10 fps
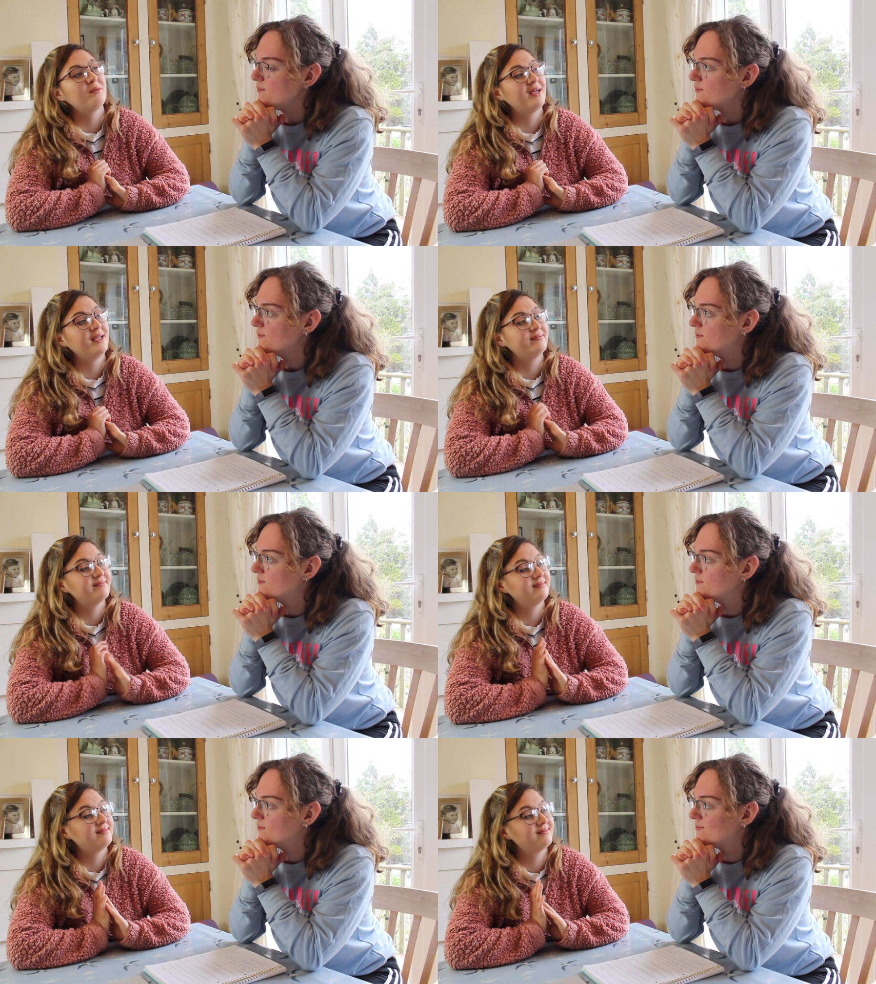Speaker 1: Annoying
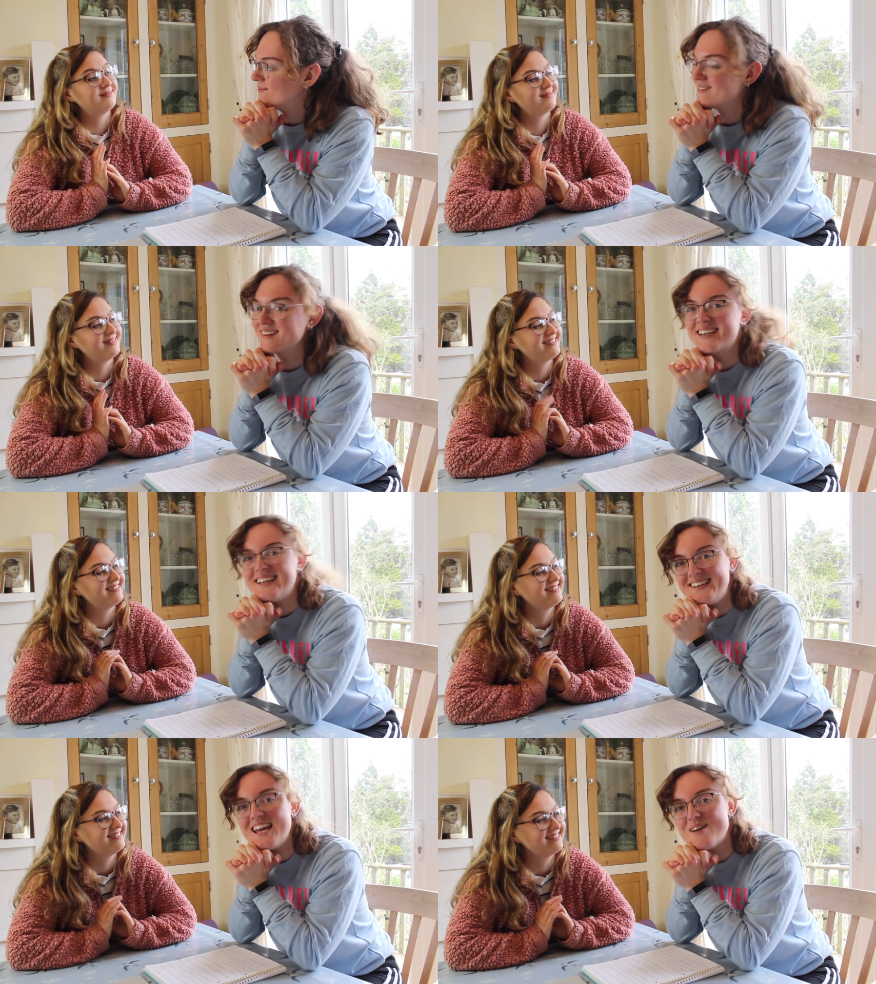me.
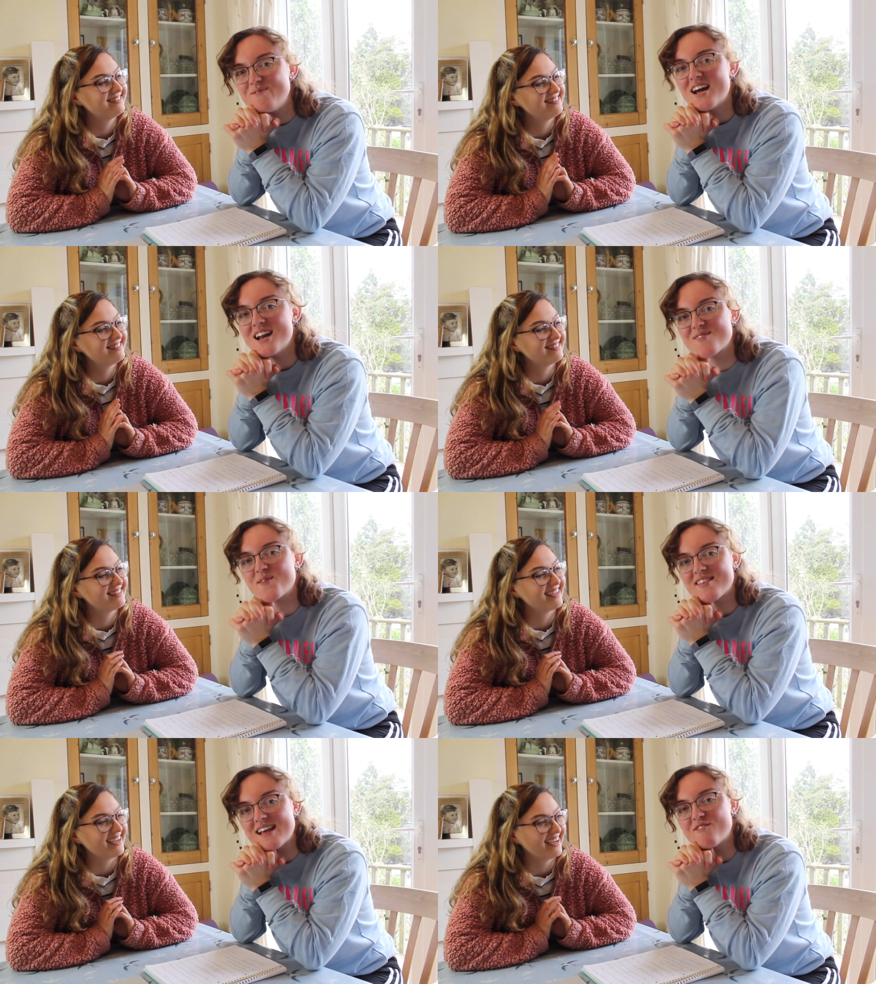
Speaker 2: Yeah,
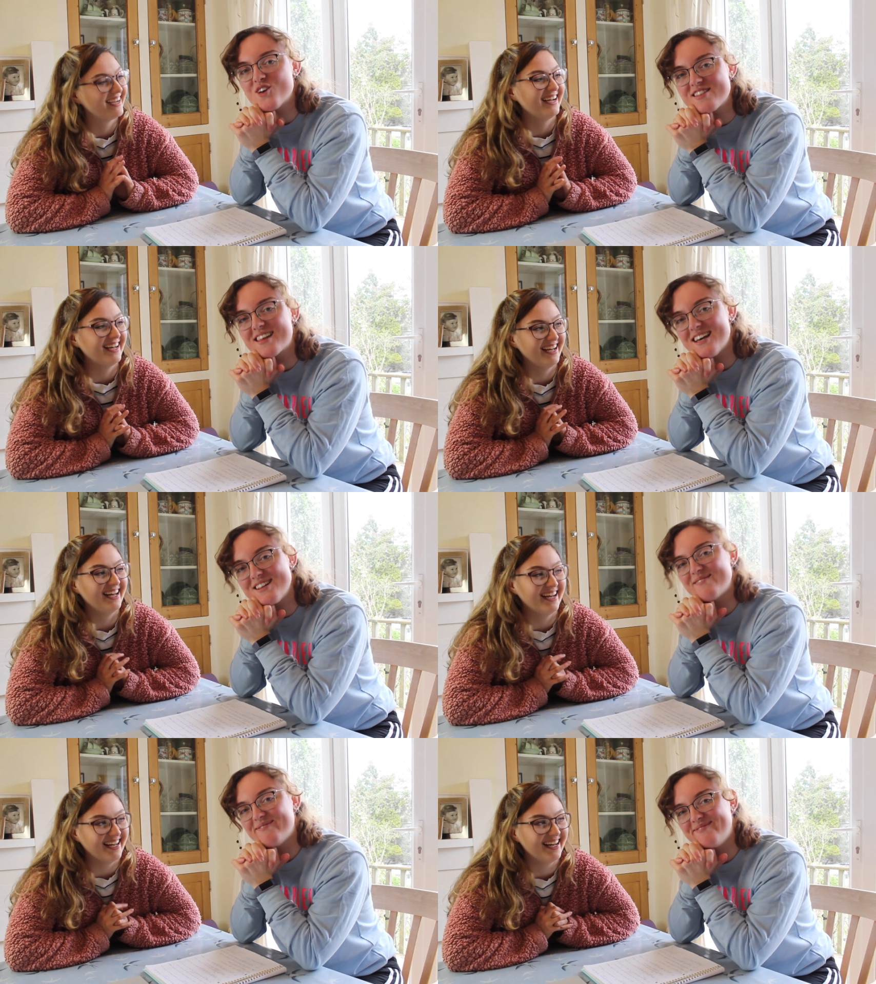that is my savant
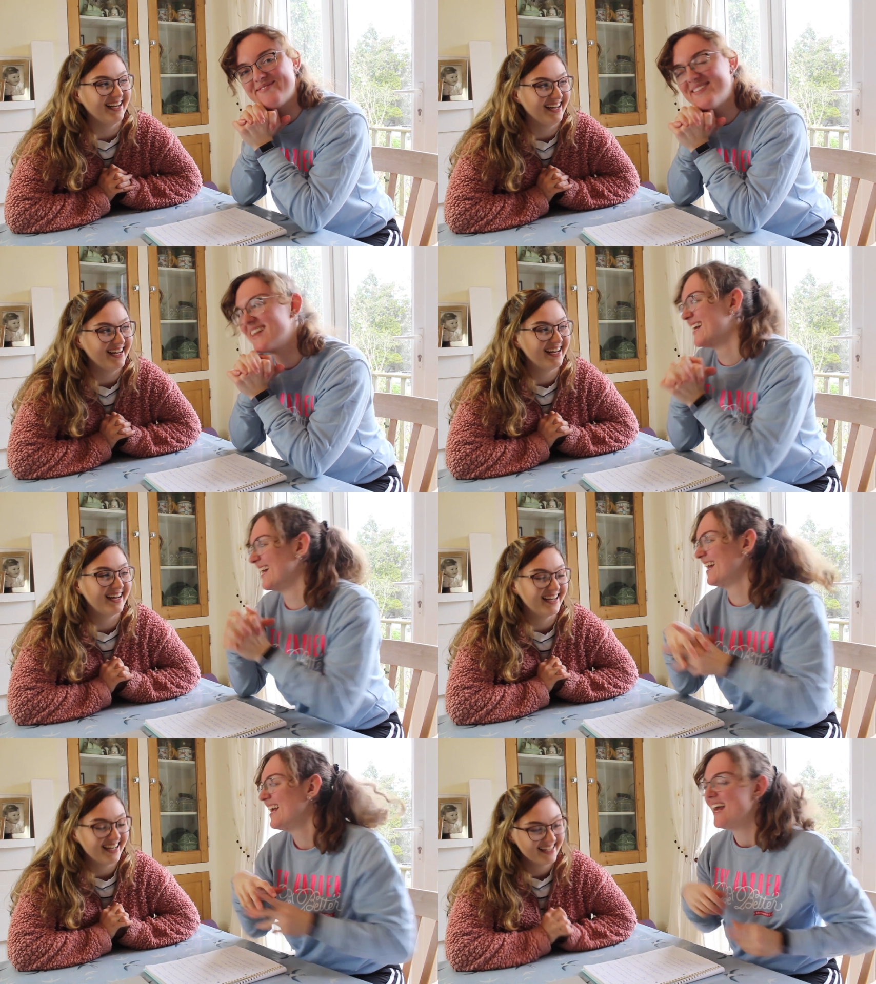skill.
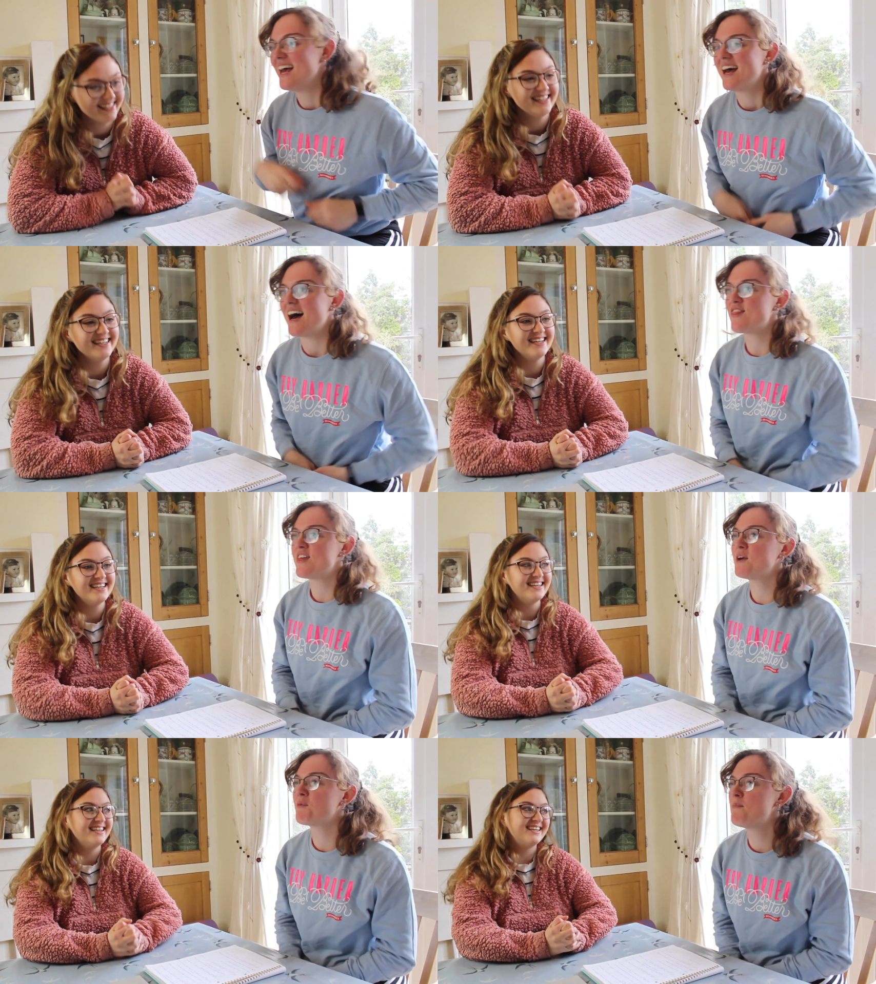
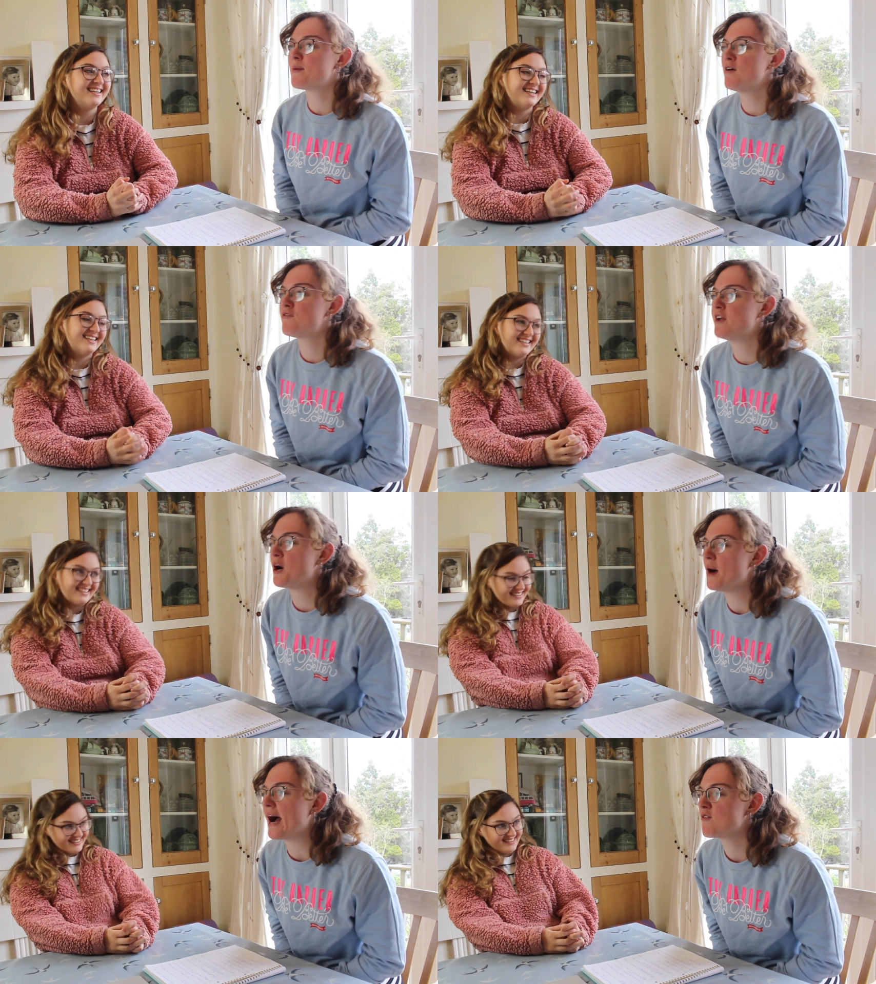I think we
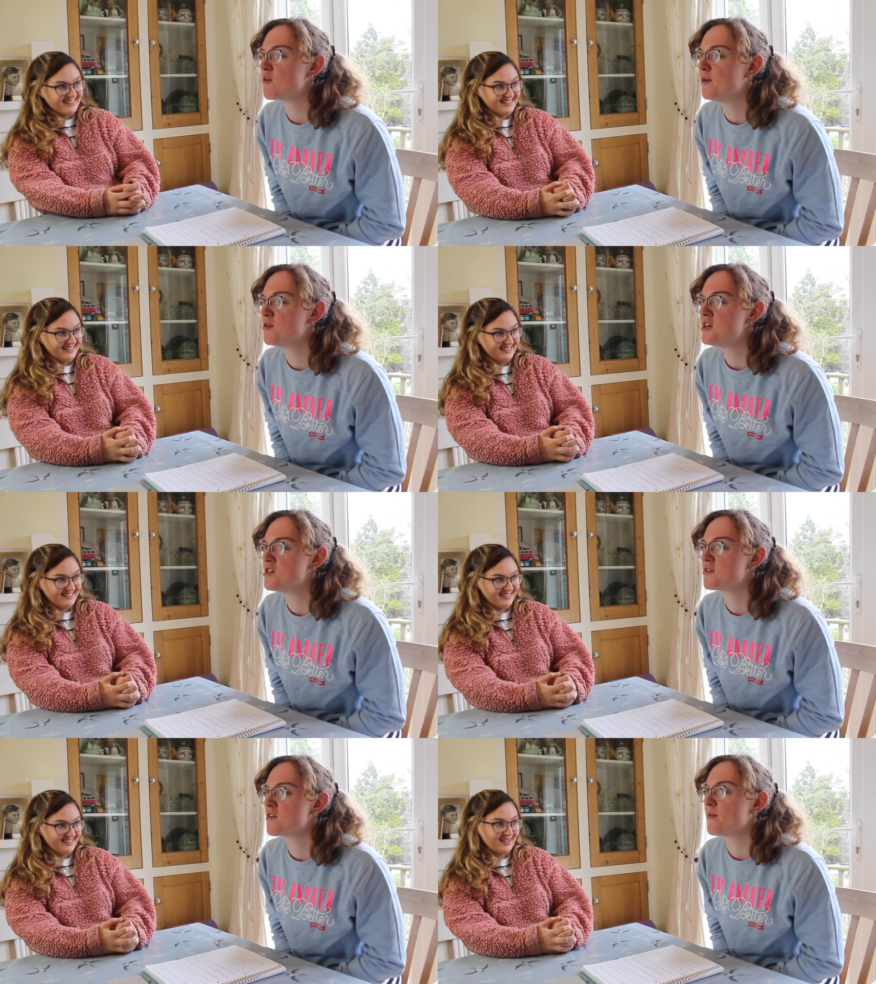both know how to
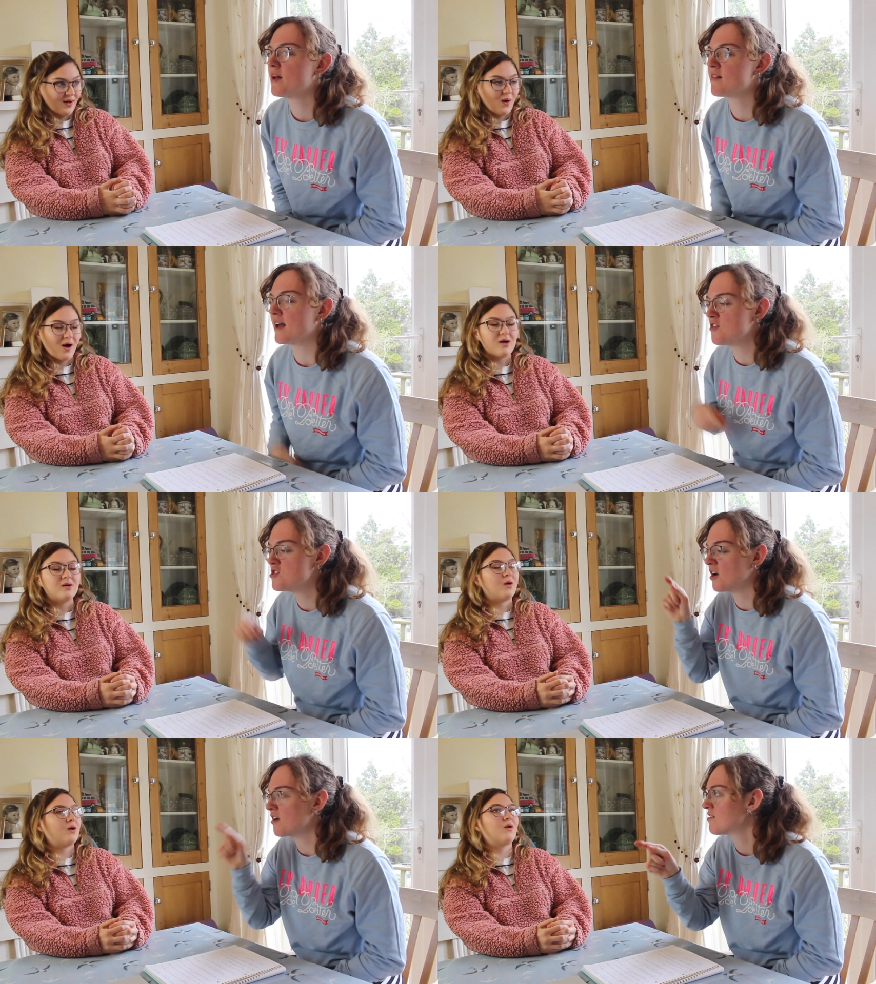push each other's buttons,
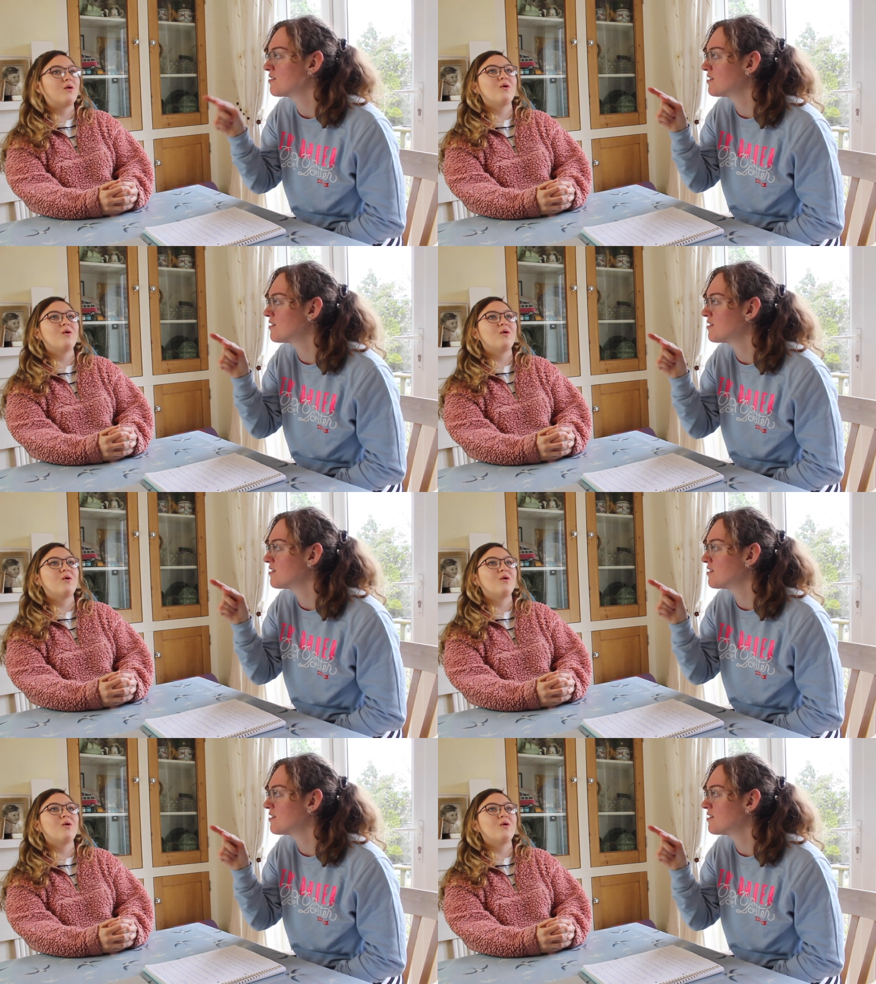like, just...